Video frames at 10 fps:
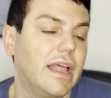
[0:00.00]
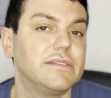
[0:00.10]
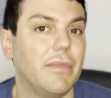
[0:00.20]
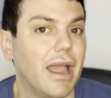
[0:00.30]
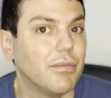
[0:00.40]

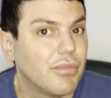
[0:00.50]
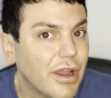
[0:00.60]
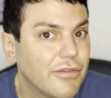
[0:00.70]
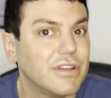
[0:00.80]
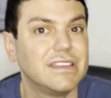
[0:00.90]
That's my
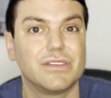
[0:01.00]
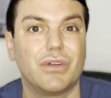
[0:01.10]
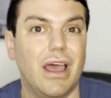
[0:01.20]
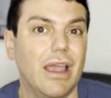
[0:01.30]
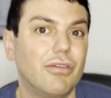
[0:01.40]
preference. That's
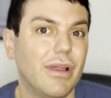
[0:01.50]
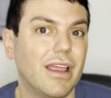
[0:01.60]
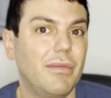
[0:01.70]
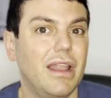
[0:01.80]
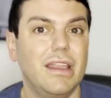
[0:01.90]
what I would
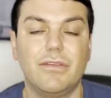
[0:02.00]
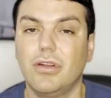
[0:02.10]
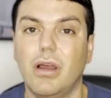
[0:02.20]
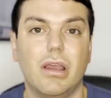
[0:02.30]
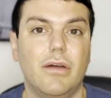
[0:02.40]
recommend. If you're
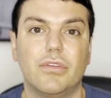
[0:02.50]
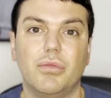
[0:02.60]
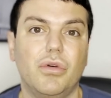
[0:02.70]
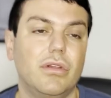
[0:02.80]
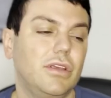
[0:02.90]
not
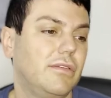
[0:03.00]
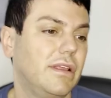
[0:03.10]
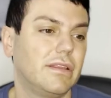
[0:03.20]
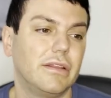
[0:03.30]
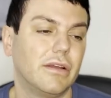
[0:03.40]
comfortable, you
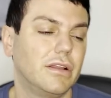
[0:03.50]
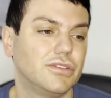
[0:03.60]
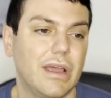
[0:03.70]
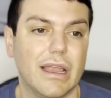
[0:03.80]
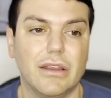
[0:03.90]
think that they're going to
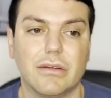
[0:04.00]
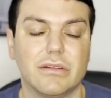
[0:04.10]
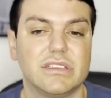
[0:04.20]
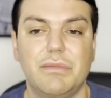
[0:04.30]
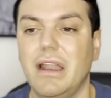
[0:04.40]
track
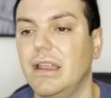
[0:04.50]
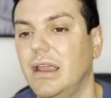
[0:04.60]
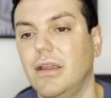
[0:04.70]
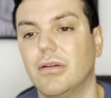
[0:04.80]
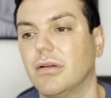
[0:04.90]
your
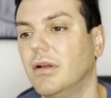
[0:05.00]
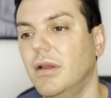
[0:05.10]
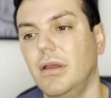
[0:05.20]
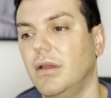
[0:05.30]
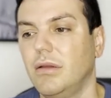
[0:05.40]
spending or
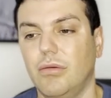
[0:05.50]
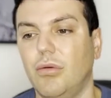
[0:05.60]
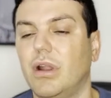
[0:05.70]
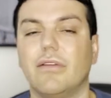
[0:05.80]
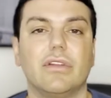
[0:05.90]

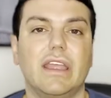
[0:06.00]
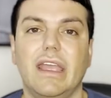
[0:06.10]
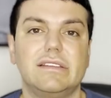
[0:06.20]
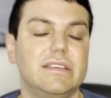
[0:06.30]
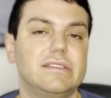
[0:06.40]
whatever the
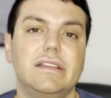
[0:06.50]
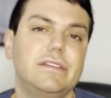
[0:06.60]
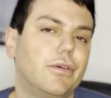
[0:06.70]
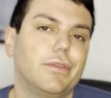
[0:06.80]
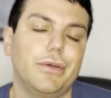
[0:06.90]
case is, then
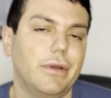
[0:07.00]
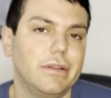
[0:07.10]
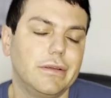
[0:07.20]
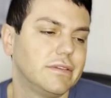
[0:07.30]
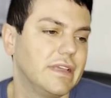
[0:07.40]
don't do
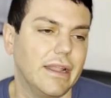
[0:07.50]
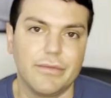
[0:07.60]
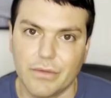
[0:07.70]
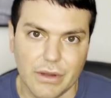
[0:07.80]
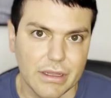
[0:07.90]
it. Don't sign
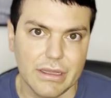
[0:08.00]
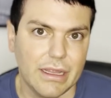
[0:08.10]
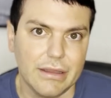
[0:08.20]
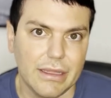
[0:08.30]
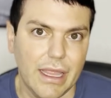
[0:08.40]
up for it at the
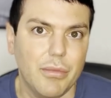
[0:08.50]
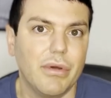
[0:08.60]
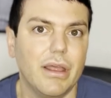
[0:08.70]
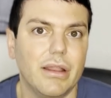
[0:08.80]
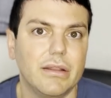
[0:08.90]
end of the day.
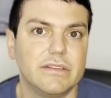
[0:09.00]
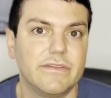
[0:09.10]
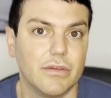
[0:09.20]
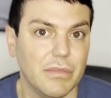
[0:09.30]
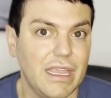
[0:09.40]
But
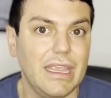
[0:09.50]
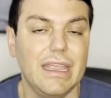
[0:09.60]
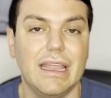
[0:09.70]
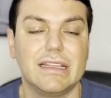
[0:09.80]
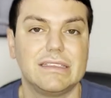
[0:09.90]
for
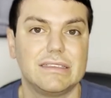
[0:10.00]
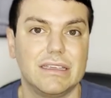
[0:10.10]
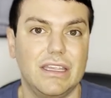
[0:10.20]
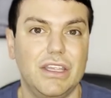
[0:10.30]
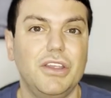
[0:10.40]
me, it's
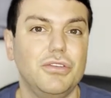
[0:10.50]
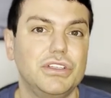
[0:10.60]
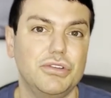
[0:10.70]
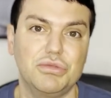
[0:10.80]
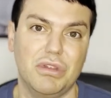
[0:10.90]
a
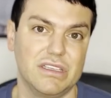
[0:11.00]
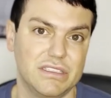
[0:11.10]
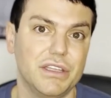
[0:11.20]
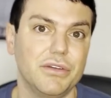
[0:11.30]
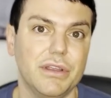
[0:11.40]
huge, huge
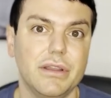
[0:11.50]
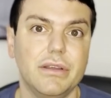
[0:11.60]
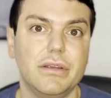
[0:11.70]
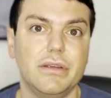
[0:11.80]
plus to do it.